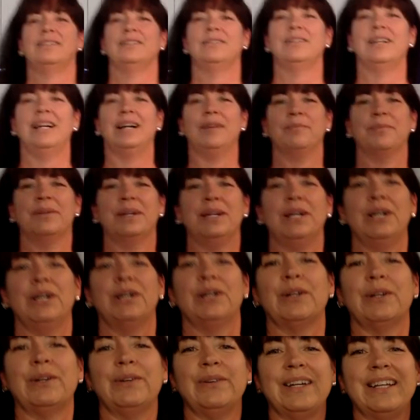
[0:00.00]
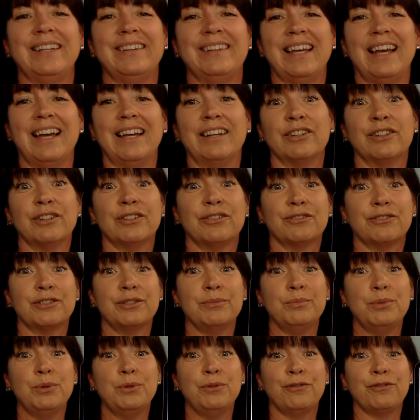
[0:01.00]
Wow, look at that.
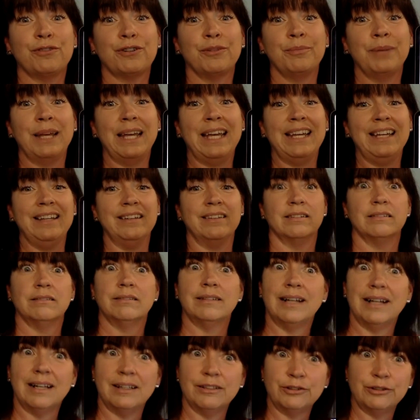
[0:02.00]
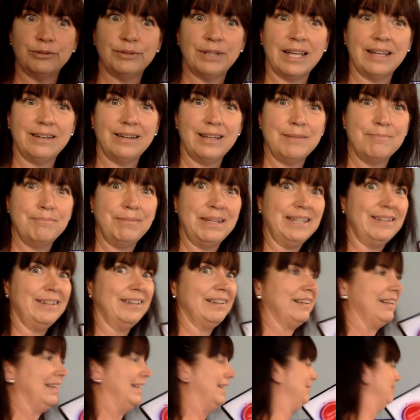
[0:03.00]
Remove from heat. I'll do that
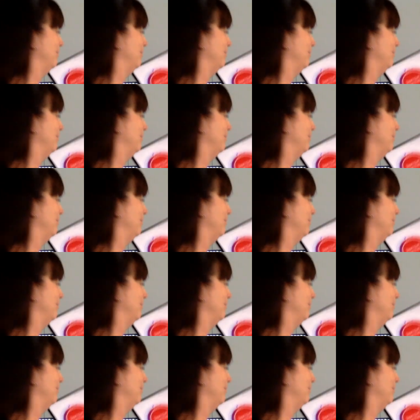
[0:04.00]
immediately.